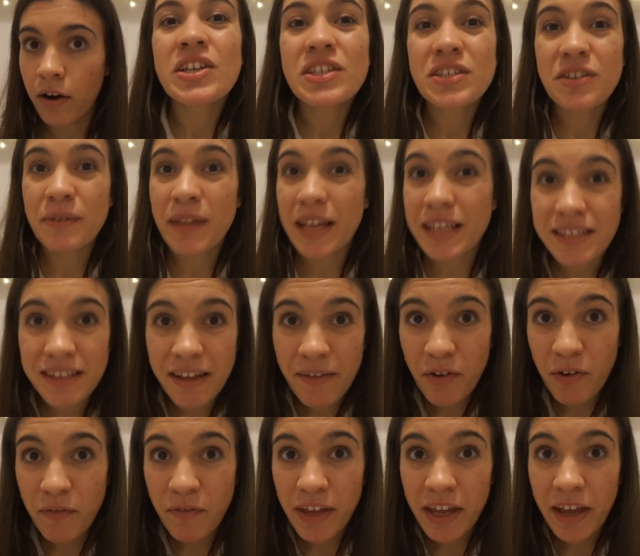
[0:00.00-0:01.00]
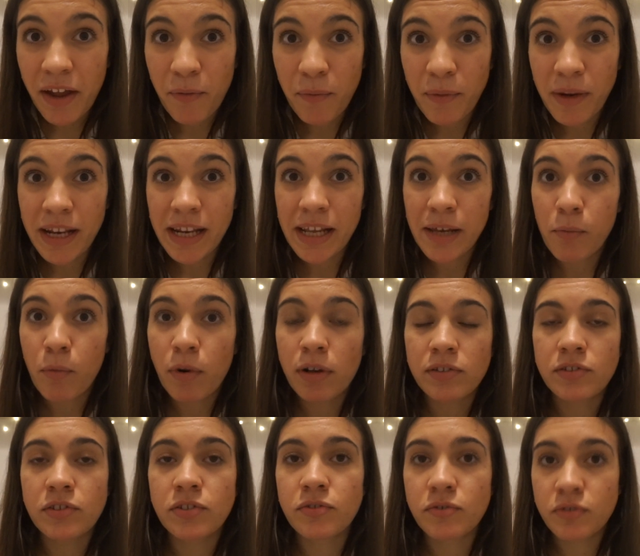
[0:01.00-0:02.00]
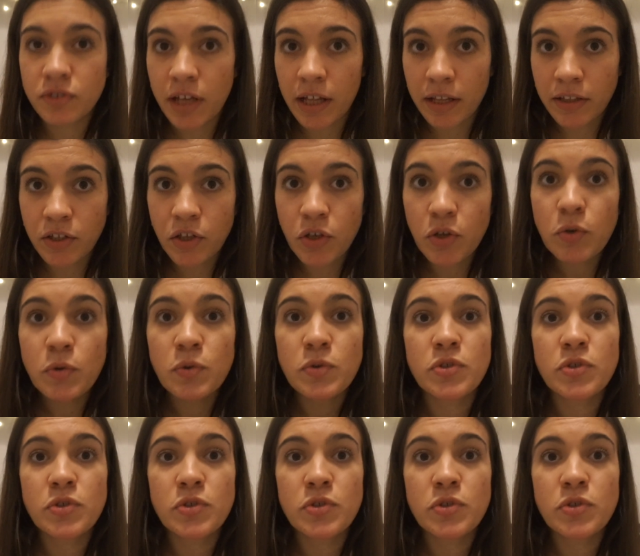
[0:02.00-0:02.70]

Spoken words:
So that's everything I really wanted to tell you.